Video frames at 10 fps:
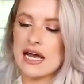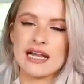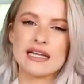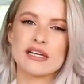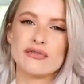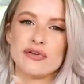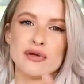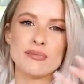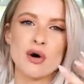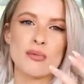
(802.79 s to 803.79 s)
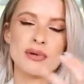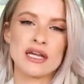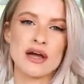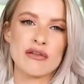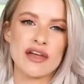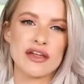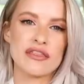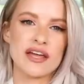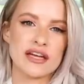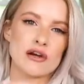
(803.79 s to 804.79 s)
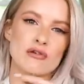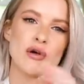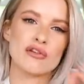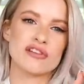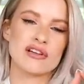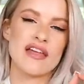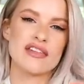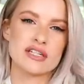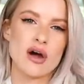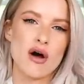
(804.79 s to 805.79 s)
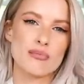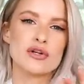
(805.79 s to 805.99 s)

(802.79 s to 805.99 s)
I'll link a few more below that I think are also like the top,